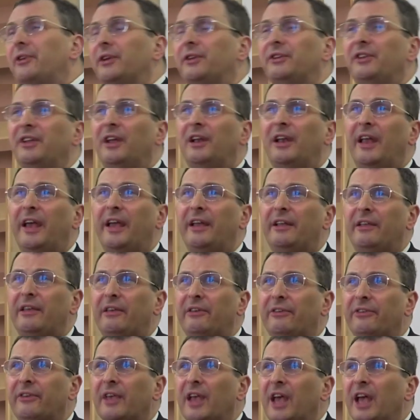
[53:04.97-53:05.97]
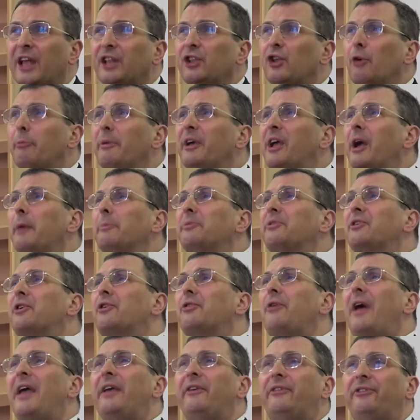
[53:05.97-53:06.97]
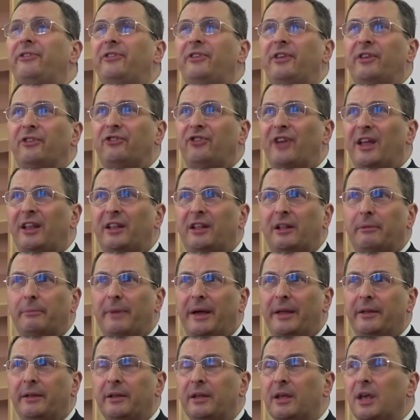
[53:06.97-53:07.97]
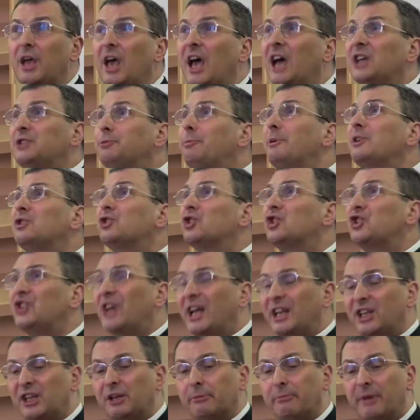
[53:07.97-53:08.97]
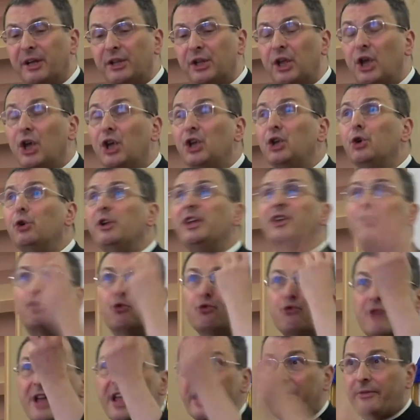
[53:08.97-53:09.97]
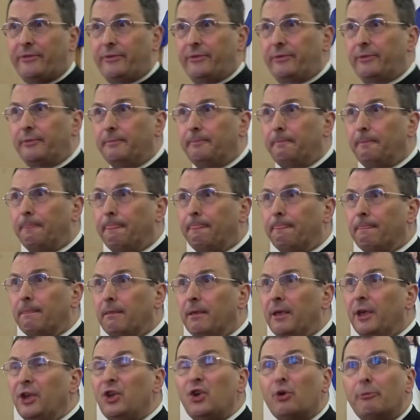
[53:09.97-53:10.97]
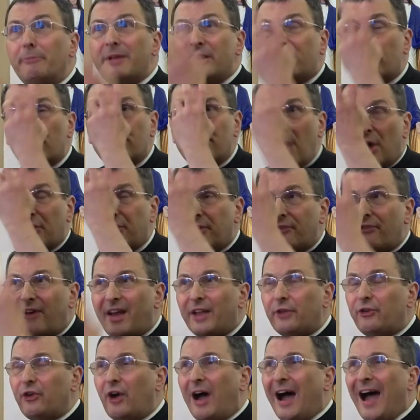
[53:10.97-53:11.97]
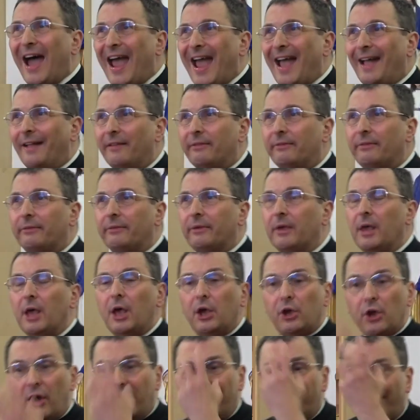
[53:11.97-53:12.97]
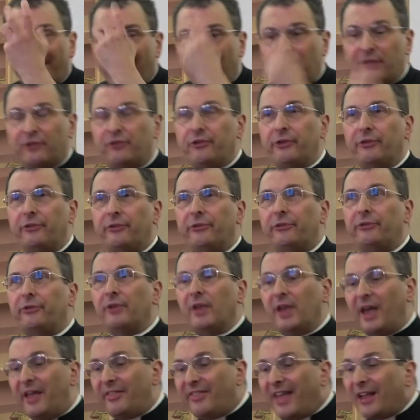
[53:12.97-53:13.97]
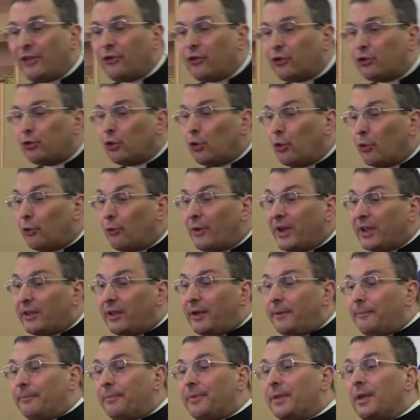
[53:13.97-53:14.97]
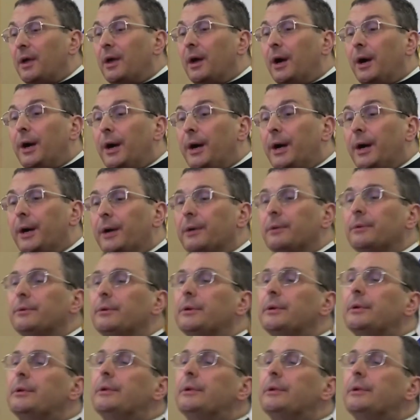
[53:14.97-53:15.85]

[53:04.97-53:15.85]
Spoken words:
dear ladies, and don't become crazy, dear gentlemen, a special gentleman, you need to read. You need to motivate your head, your intelligence, and that you do reading. I